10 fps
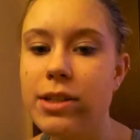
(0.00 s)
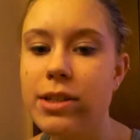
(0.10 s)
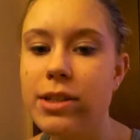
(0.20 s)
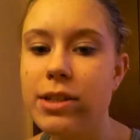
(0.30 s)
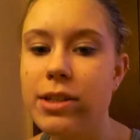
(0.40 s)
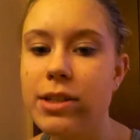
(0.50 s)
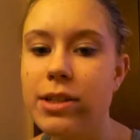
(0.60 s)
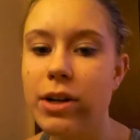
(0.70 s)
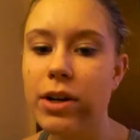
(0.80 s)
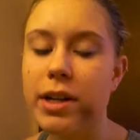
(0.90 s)
So we're going to get
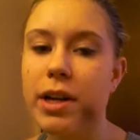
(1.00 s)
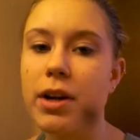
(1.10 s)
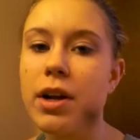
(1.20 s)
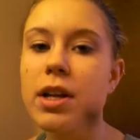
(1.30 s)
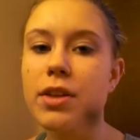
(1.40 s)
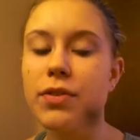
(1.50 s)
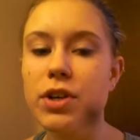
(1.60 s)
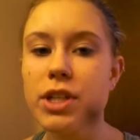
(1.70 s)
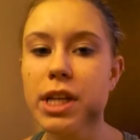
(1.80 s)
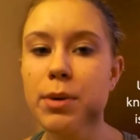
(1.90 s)
started here. The
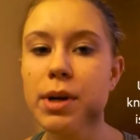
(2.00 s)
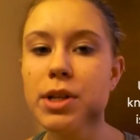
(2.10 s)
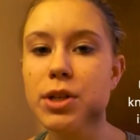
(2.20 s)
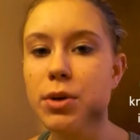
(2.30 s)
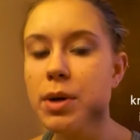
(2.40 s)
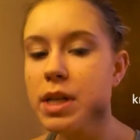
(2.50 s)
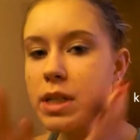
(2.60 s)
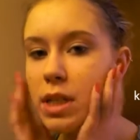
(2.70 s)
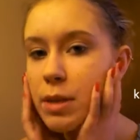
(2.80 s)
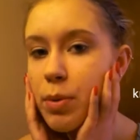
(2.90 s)
first thing you want to do
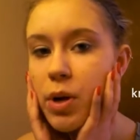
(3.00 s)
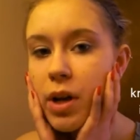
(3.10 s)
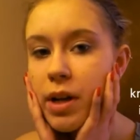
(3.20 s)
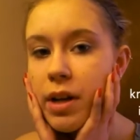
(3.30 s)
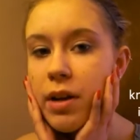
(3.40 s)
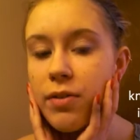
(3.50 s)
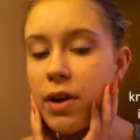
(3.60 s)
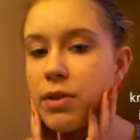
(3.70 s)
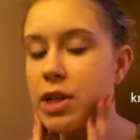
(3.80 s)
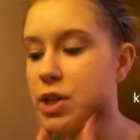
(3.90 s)
is just put on a
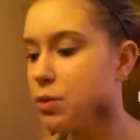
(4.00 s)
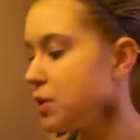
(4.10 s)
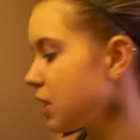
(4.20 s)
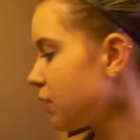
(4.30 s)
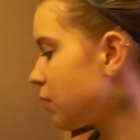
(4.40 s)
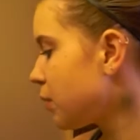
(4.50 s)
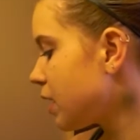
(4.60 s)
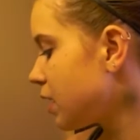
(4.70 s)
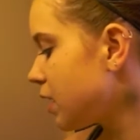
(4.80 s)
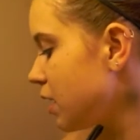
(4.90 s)
foundation, whichever
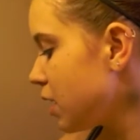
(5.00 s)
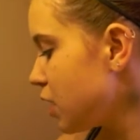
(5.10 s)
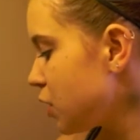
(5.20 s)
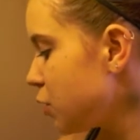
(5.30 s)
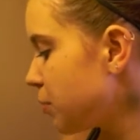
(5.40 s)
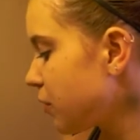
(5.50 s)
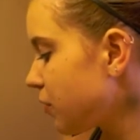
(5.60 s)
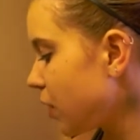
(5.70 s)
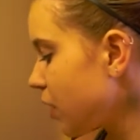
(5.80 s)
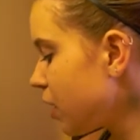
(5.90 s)
one you
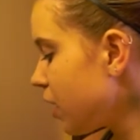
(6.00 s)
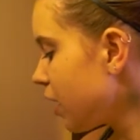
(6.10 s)
prefer.